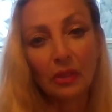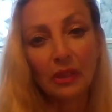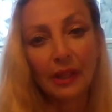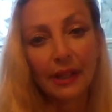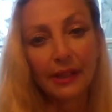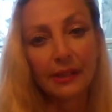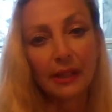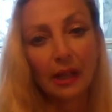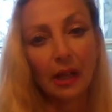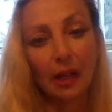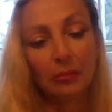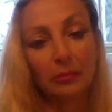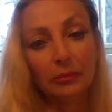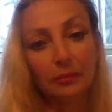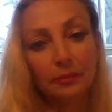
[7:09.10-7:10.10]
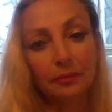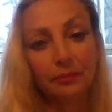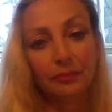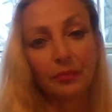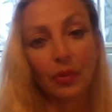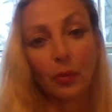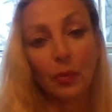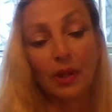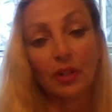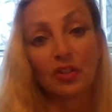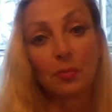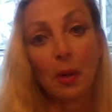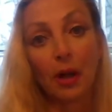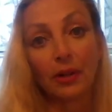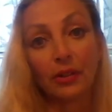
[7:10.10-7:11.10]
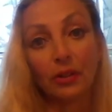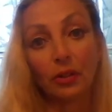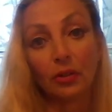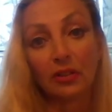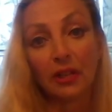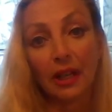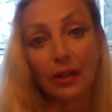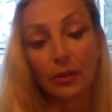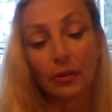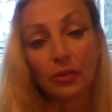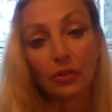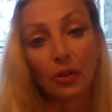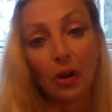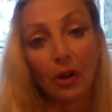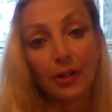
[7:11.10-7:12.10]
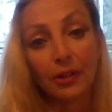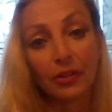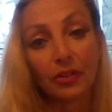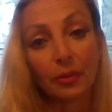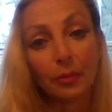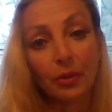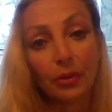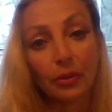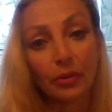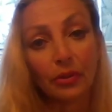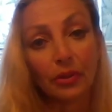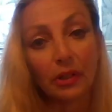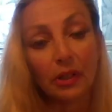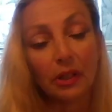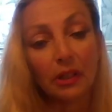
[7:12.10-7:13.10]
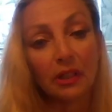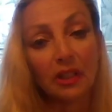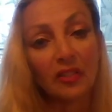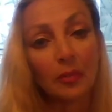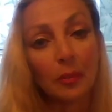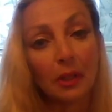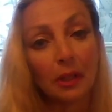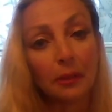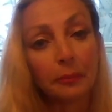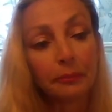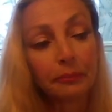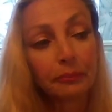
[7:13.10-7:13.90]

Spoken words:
that we had spotted those letters on his computer that he had given me?